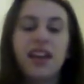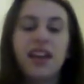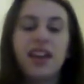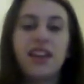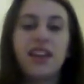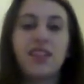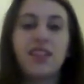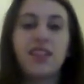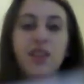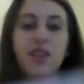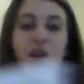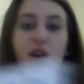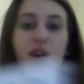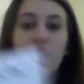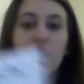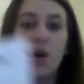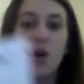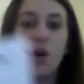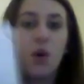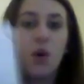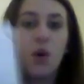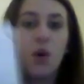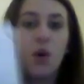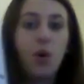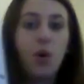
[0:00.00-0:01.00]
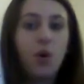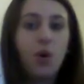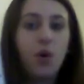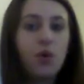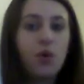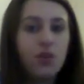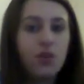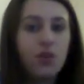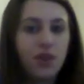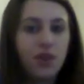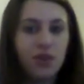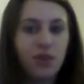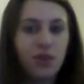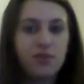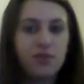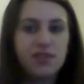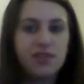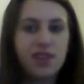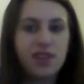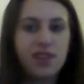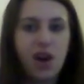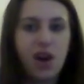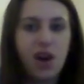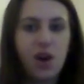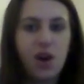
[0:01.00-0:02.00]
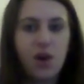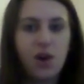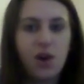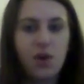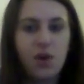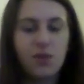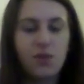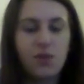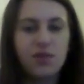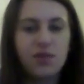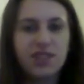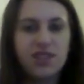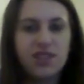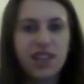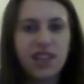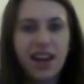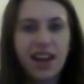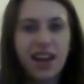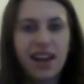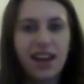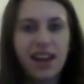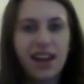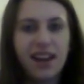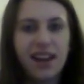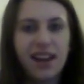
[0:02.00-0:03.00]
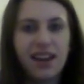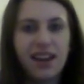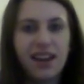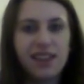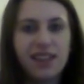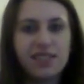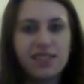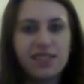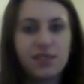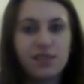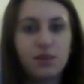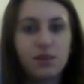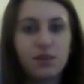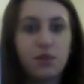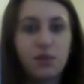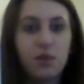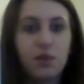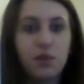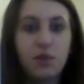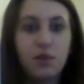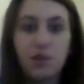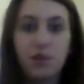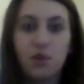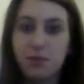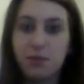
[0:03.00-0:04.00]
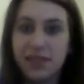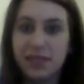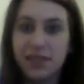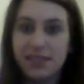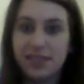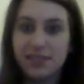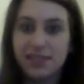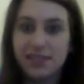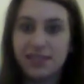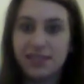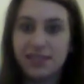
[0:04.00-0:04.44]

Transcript: and the whole note, which has four beats.